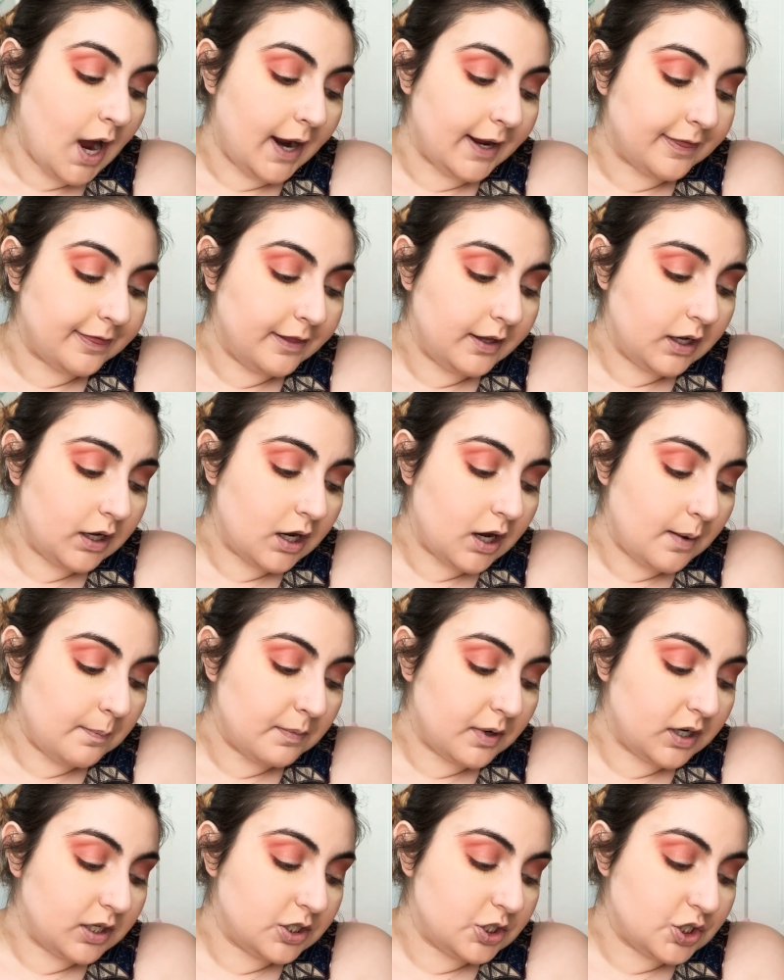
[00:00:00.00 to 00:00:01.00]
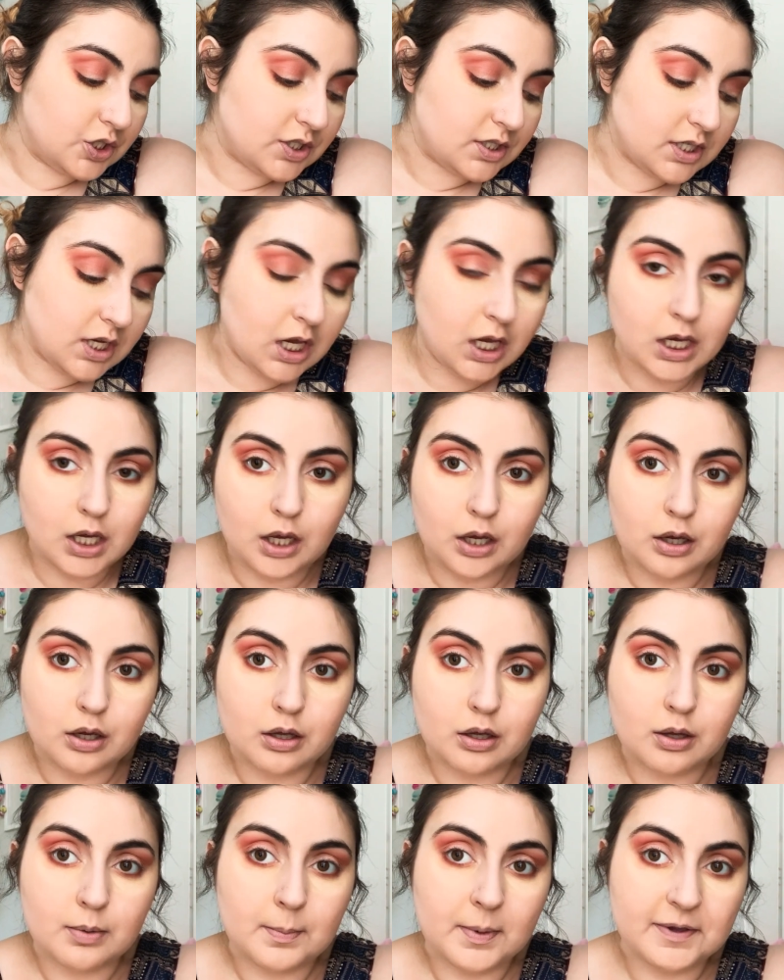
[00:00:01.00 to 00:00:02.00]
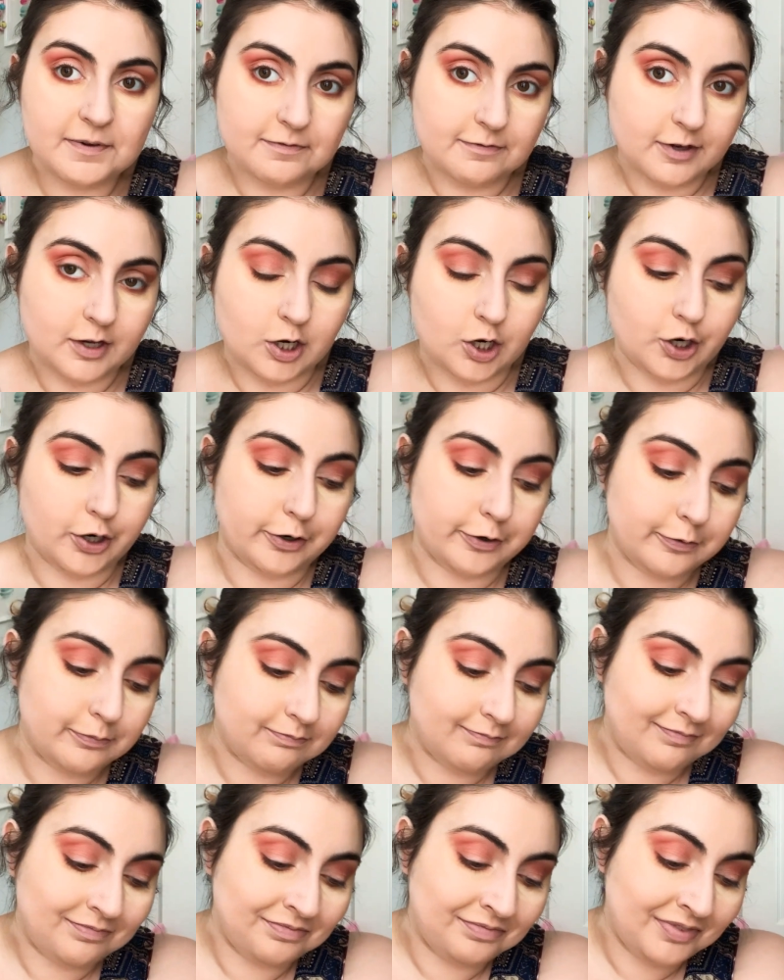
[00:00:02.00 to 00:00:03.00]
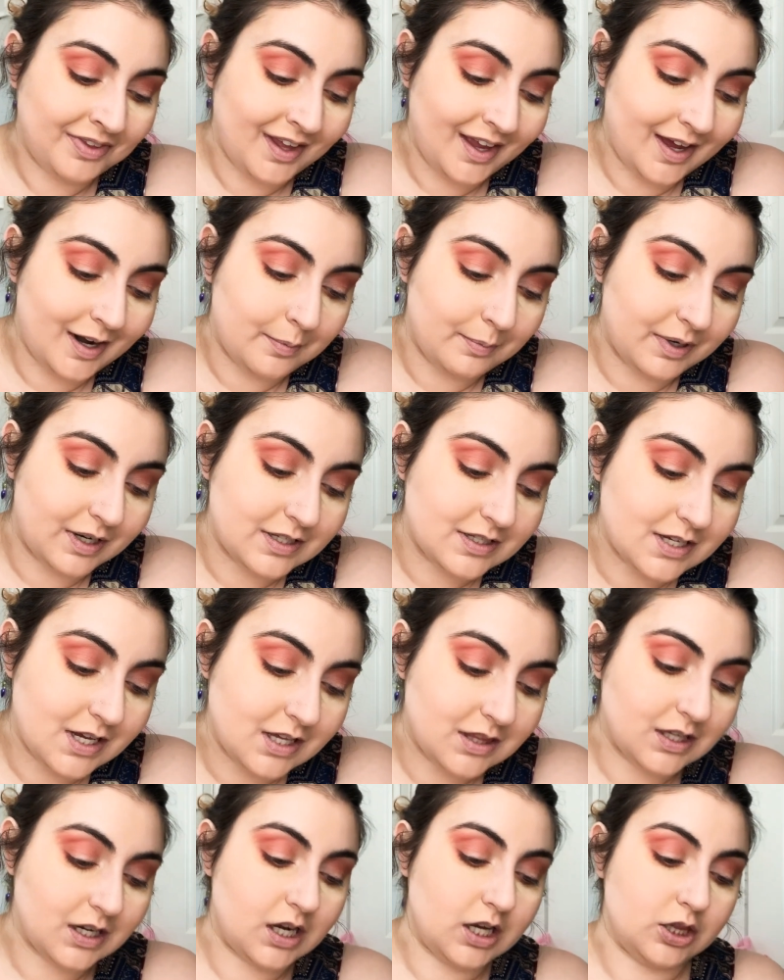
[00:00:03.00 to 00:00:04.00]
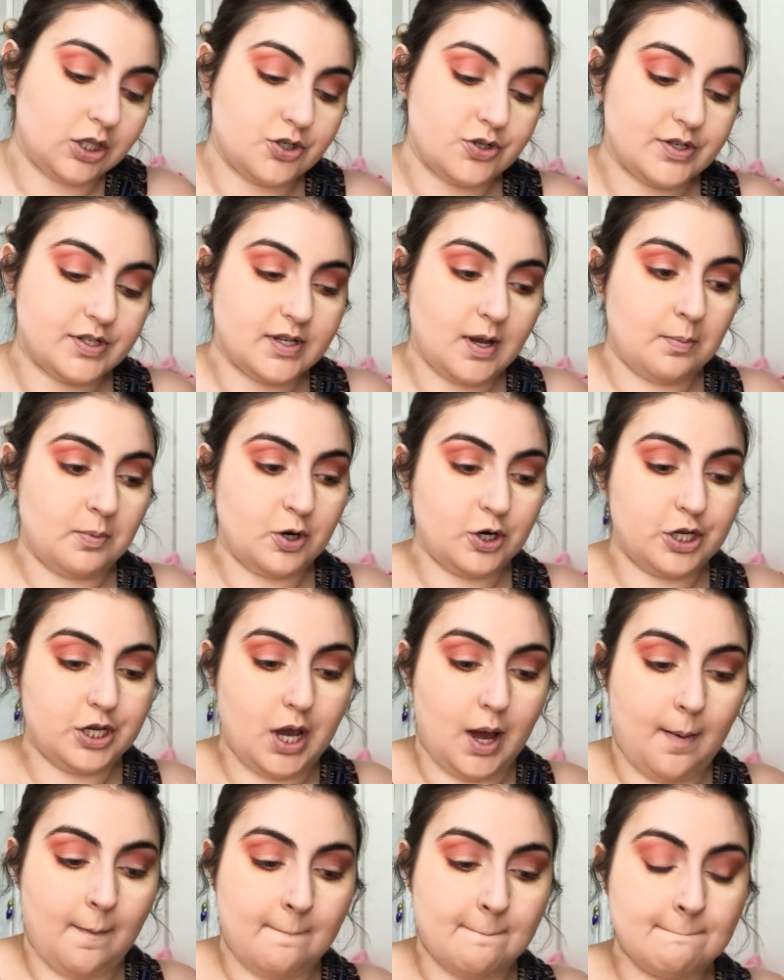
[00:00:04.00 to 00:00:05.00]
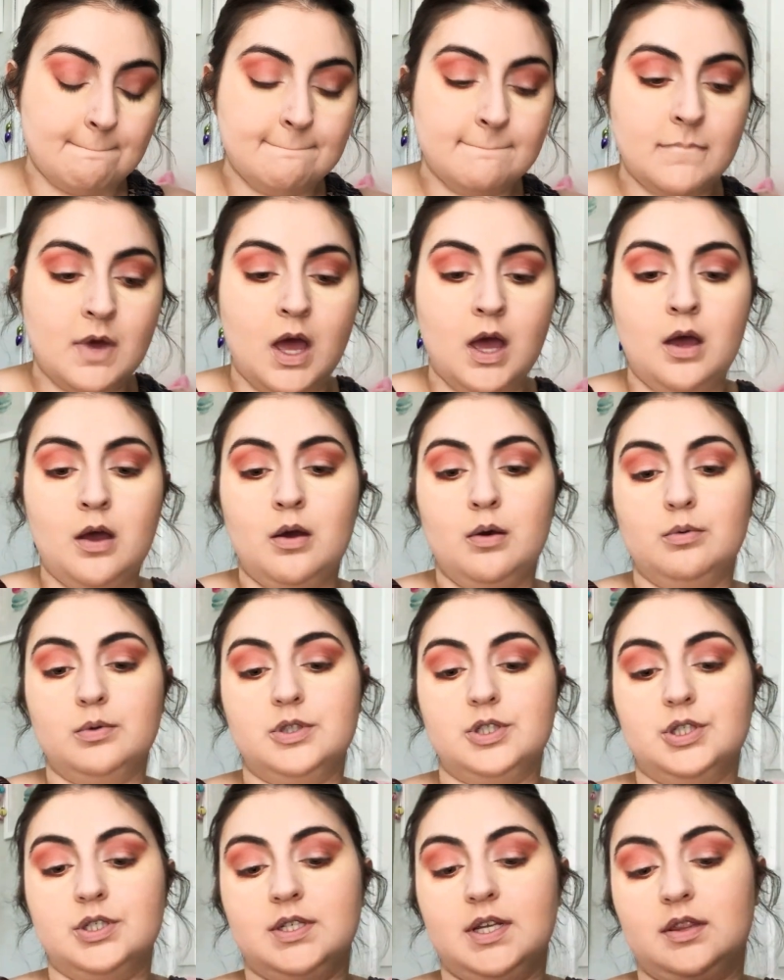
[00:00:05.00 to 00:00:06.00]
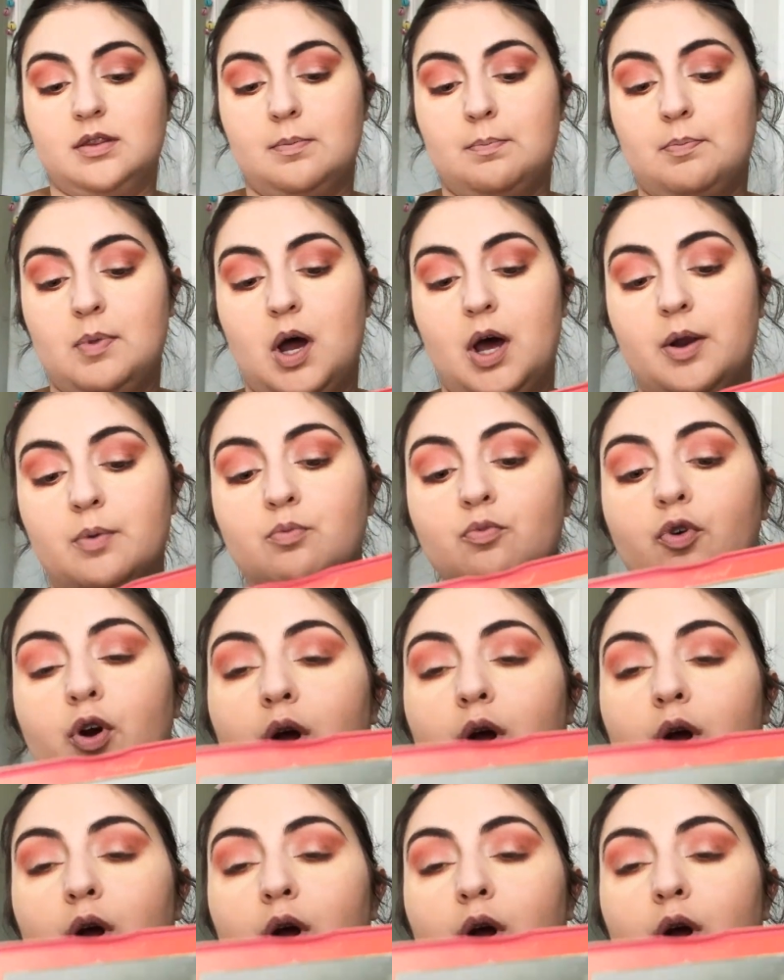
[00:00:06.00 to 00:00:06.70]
I think I'm gonna just take my finger and I'm gonna take the color Summer Yum, which is at the bottom